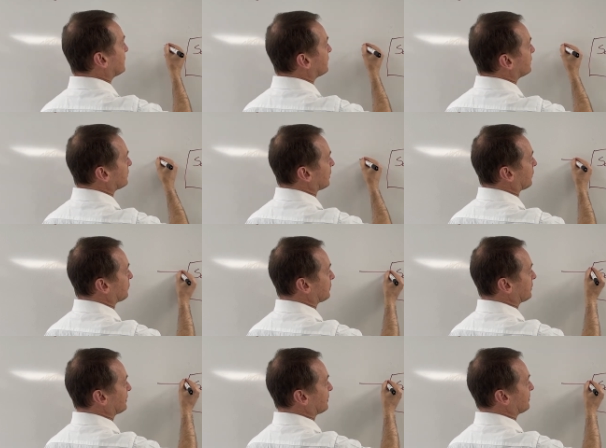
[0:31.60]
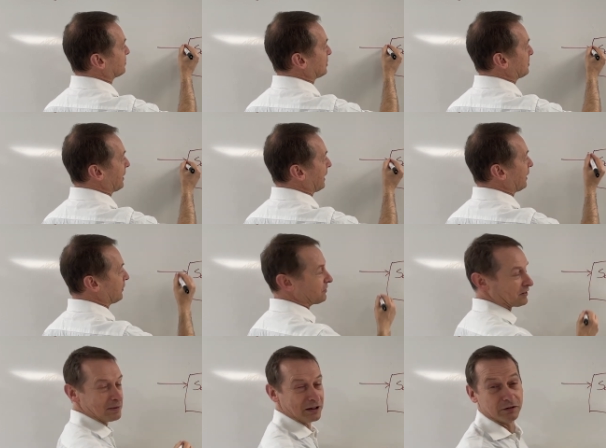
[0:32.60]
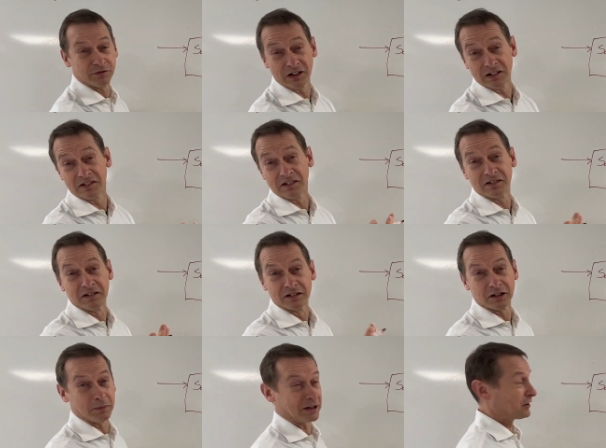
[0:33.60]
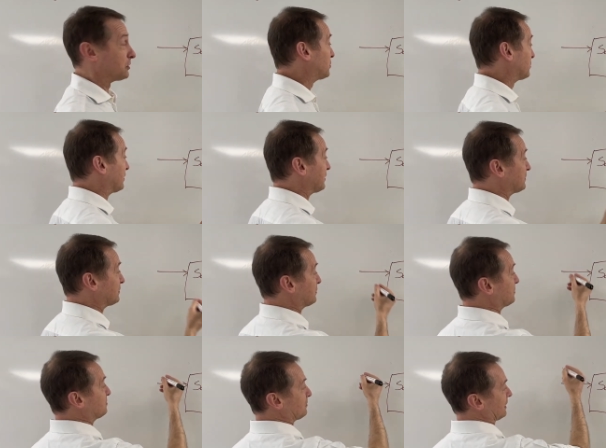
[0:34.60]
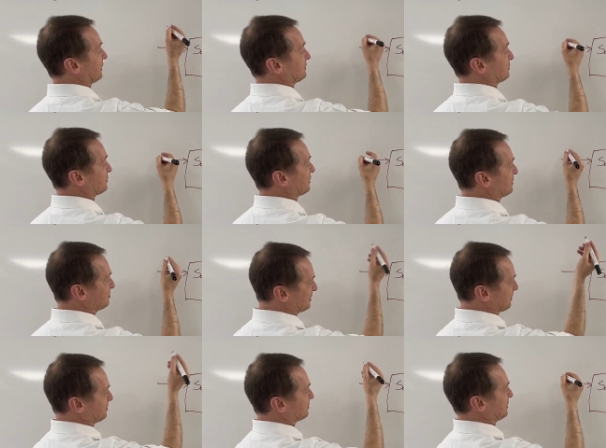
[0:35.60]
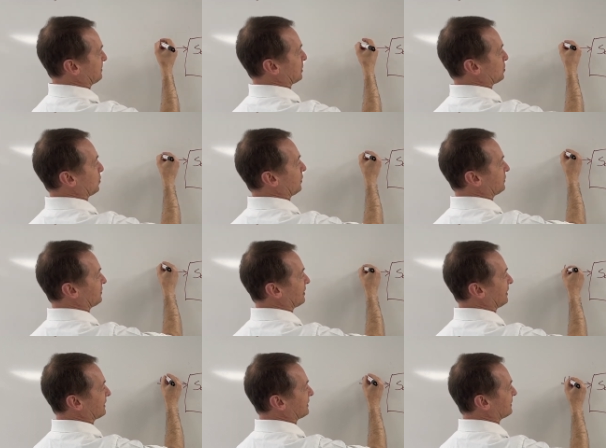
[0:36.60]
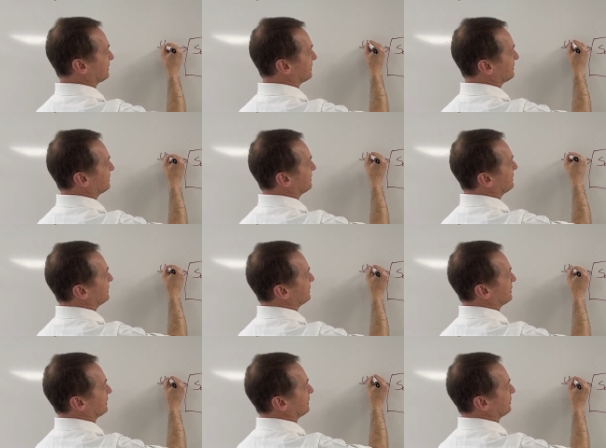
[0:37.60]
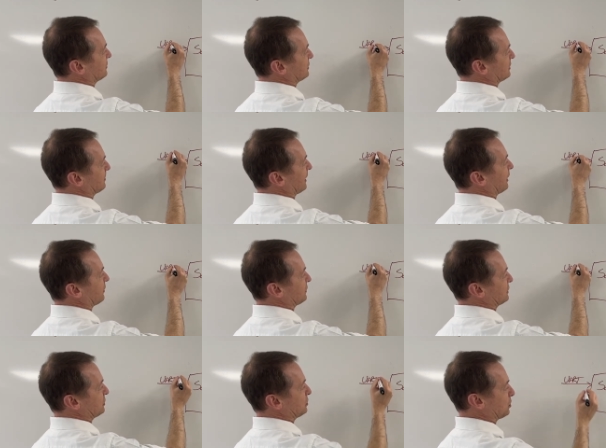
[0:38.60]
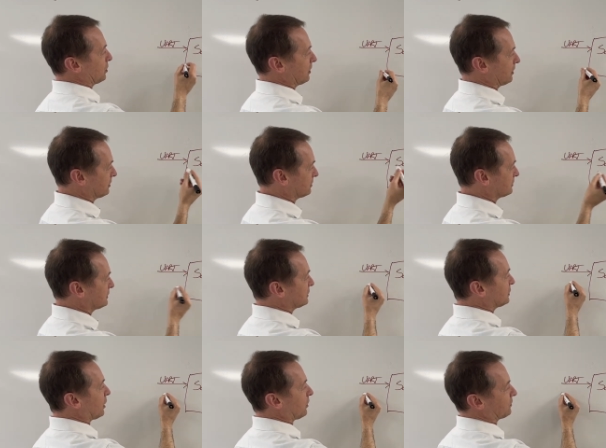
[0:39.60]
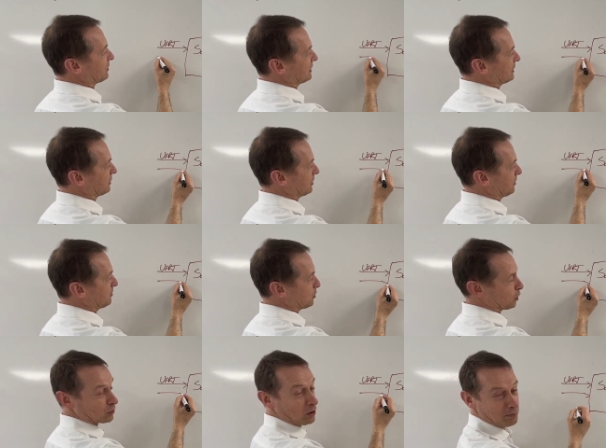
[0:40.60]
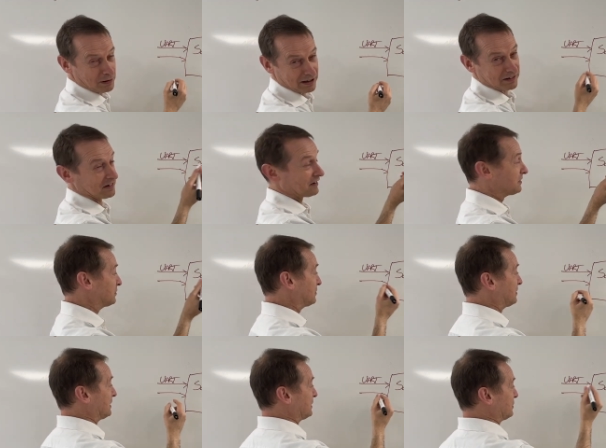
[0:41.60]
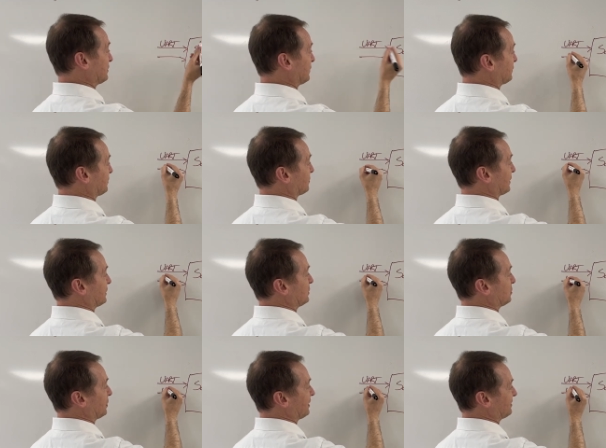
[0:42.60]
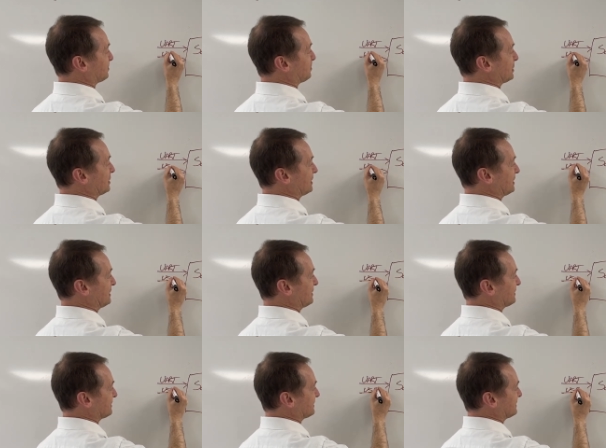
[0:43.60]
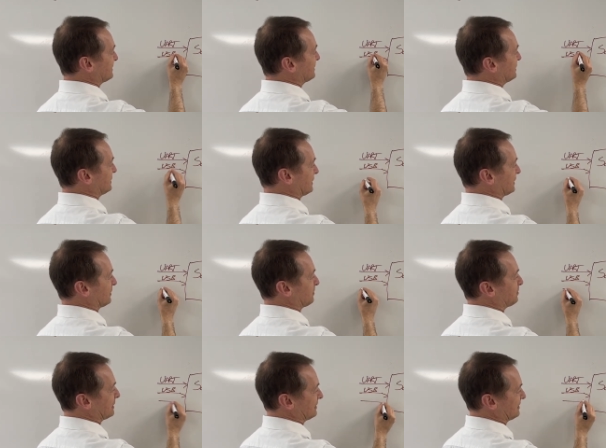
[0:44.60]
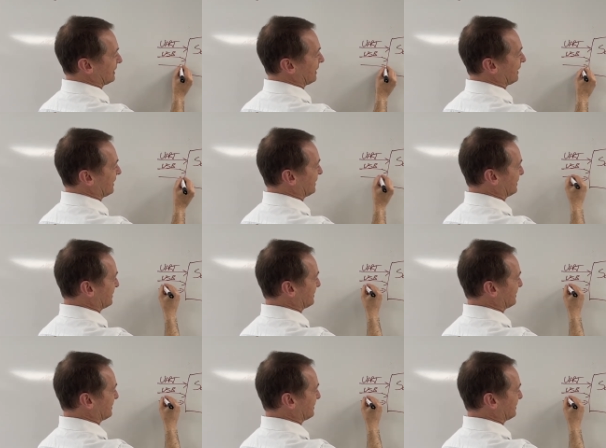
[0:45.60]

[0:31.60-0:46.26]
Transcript: So for instance, we might have some interfaces coming into your SM, SOC, Tip, typical ones like, you know, you might have a UART. Obviously on a more complex SOC, you'd have some like USB, you know, PCI,